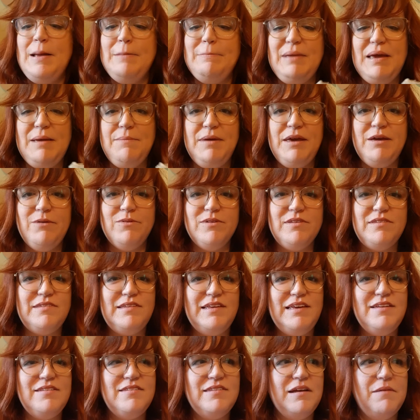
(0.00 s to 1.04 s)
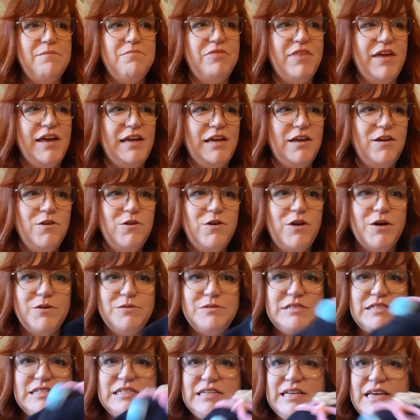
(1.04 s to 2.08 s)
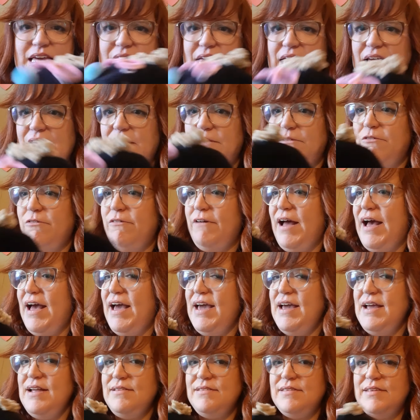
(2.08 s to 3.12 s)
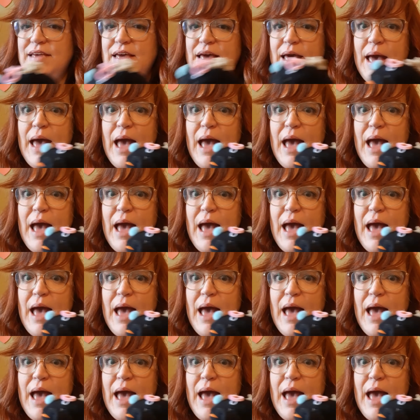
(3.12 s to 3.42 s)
Maybe it will see something you don't see, right?